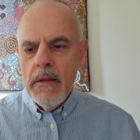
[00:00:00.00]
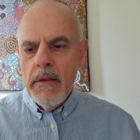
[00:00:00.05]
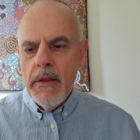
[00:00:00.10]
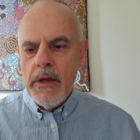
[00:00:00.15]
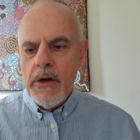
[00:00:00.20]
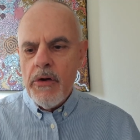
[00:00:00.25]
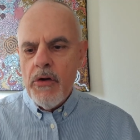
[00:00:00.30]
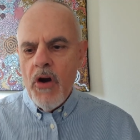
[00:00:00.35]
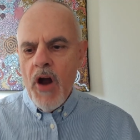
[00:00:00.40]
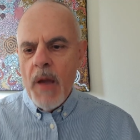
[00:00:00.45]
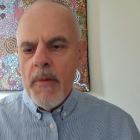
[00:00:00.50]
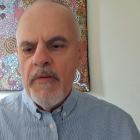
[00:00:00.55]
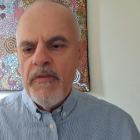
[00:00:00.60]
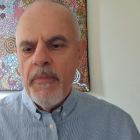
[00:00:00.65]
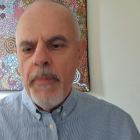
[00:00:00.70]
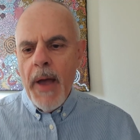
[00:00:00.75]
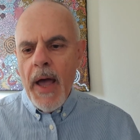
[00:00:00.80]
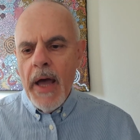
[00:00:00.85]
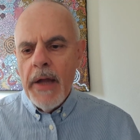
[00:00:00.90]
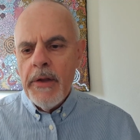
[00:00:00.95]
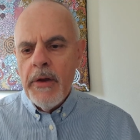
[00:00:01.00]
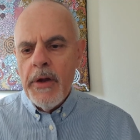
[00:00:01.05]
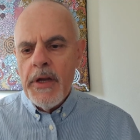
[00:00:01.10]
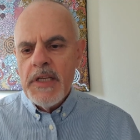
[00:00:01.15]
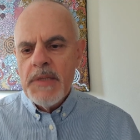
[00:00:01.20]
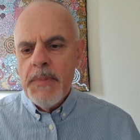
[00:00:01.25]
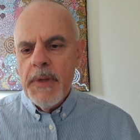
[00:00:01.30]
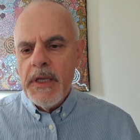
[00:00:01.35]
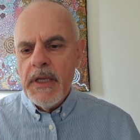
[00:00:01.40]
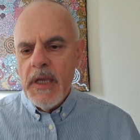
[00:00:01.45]
The crime of apartheid
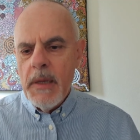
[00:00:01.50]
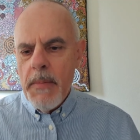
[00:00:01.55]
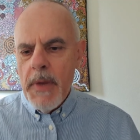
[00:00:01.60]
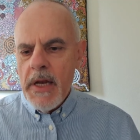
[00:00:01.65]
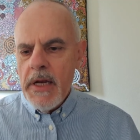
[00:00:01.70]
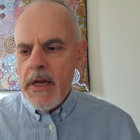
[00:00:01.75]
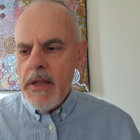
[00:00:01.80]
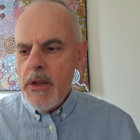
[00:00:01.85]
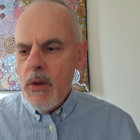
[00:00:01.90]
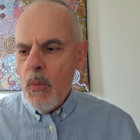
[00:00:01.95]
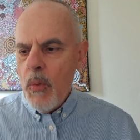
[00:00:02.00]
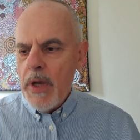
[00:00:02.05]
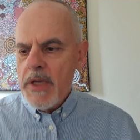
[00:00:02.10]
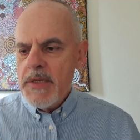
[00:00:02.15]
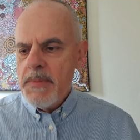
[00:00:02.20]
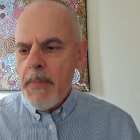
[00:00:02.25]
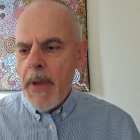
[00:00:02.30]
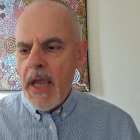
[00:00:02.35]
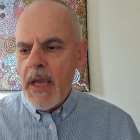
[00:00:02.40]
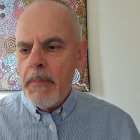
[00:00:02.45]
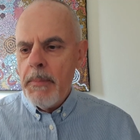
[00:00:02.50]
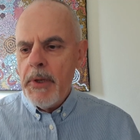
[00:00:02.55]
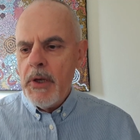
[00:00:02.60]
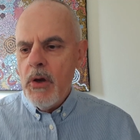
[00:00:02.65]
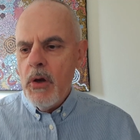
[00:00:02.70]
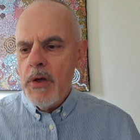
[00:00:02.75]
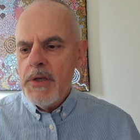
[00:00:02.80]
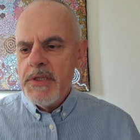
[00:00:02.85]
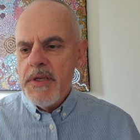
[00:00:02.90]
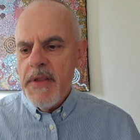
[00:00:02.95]
has been committed in the West Bank
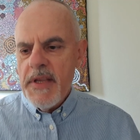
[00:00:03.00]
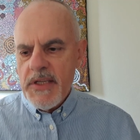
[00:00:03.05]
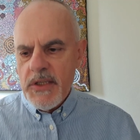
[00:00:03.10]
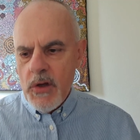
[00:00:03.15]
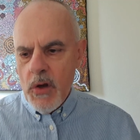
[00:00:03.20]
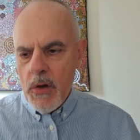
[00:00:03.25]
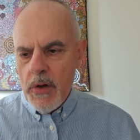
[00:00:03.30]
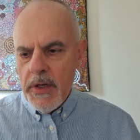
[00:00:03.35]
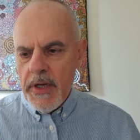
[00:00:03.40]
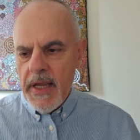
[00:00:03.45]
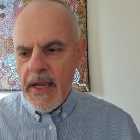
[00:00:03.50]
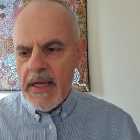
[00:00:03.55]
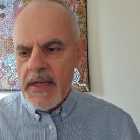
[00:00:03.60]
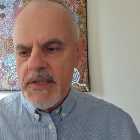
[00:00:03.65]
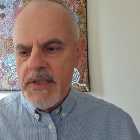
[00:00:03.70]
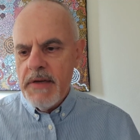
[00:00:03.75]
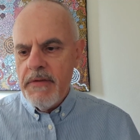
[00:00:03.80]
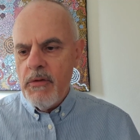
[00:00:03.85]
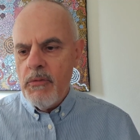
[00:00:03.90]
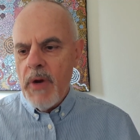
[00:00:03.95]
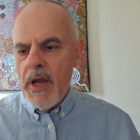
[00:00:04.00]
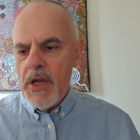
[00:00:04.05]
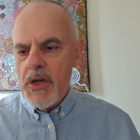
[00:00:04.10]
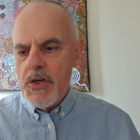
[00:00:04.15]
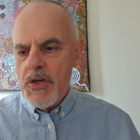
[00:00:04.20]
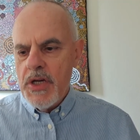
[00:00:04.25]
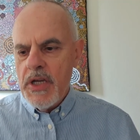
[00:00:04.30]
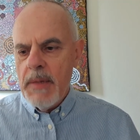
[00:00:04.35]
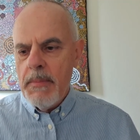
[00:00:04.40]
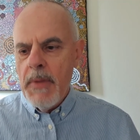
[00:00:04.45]
because, in this context of a
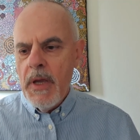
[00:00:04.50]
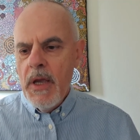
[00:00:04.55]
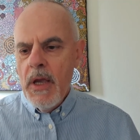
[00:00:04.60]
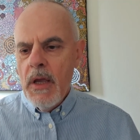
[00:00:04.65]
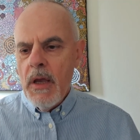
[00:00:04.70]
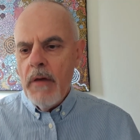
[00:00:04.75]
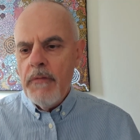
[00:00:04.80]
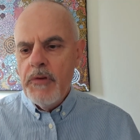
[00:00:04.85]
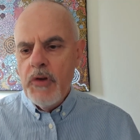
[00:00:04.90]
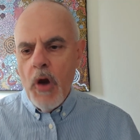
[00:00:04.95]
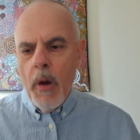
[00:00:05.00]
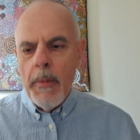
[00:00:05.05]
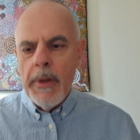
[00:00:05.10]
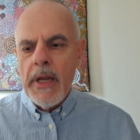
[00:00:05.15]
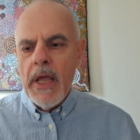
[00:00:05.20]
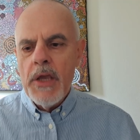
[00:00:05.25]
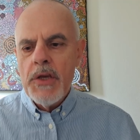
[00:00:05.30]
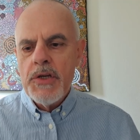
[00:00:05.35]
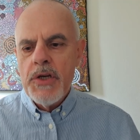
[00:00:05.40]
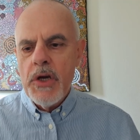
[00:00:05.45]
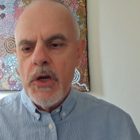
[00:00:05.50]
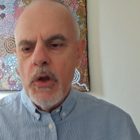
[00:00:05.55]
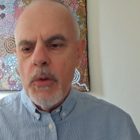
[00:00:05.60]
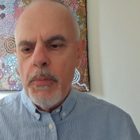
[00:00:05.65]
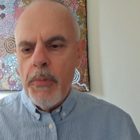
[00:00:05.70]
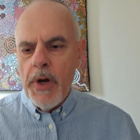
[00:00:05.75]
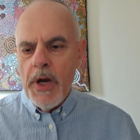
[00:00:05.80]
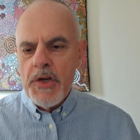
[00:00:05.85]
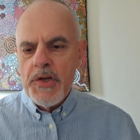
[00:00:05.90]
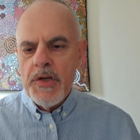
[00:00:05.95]
regime of domination and
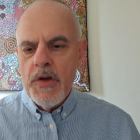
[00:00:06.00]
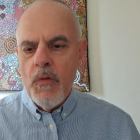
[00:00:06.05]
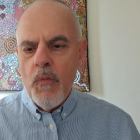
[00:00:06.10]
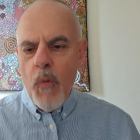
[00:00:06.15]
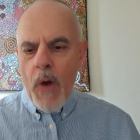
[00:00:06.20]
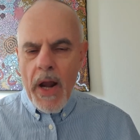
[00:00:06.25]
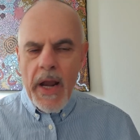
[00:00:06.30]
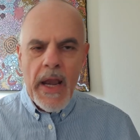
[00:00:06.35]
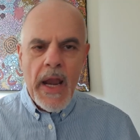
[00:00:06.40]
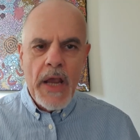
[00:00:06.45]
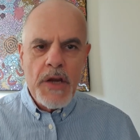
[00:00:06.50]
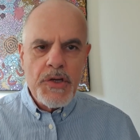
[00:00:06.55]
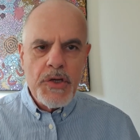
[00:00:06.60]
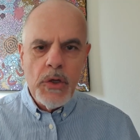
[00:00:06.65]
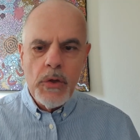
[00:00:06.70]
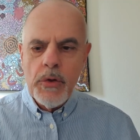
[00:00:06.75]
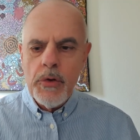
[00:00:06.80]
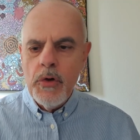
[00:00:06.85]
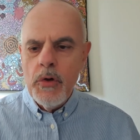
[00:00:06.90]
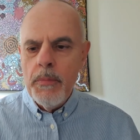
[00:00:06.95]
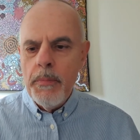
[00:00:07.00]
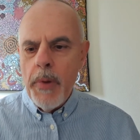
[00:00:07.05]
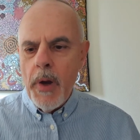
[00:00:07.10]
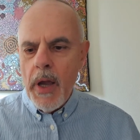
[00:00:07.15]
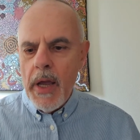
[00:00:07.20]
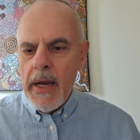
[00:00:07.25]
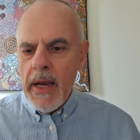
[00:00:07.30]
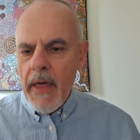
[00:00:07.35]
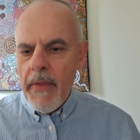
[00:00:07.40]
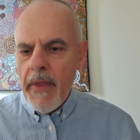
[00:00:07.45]
oppression of one national group by
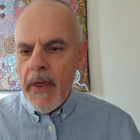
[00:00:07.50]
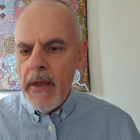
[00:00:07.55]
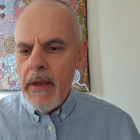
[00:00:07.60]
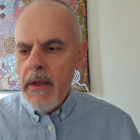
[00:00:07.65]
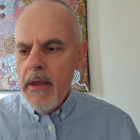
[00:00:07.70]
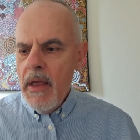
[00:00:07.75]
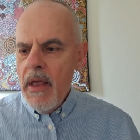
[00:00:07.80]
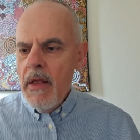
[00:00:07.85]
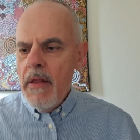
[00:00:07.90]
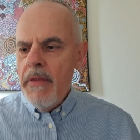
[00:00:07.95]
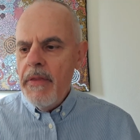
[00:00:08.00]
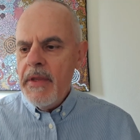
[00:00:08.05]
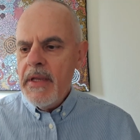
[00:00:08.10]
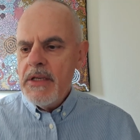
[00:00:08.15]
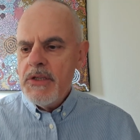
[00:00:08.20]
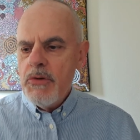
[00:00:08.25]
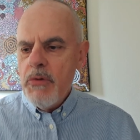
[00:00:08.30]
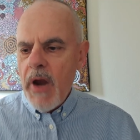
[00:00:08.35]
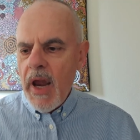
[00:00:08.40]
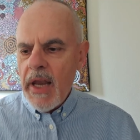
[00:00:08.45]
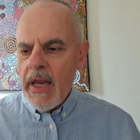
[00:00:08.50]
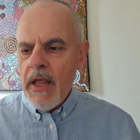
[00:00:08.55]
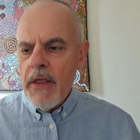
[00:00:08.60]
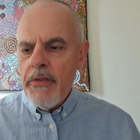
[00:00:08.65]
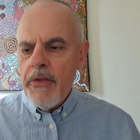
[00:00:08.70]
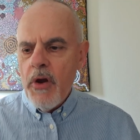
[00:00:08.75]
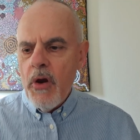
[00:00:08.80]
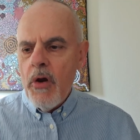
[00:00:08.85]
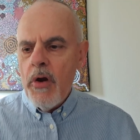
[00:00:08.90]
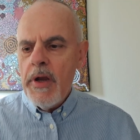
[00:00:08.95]
another, the Israeli
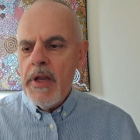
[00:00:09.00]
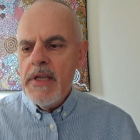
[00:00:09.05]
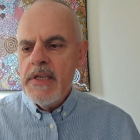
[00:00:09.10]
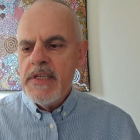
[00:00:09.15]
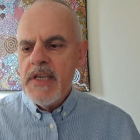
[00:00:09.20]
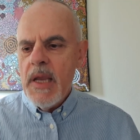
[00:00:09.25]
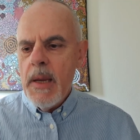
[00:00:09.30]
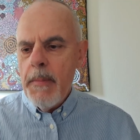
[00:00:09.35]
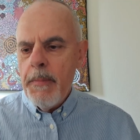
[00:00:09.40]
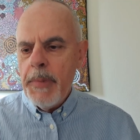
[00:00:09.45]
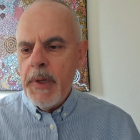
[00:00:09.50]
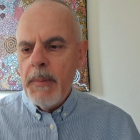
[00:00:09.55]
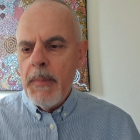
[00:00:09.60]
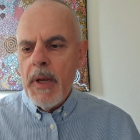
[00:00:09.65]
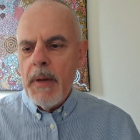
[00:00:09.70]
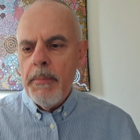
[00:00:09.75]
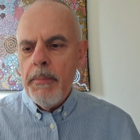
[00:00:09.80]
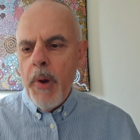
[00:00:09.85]
authorities implement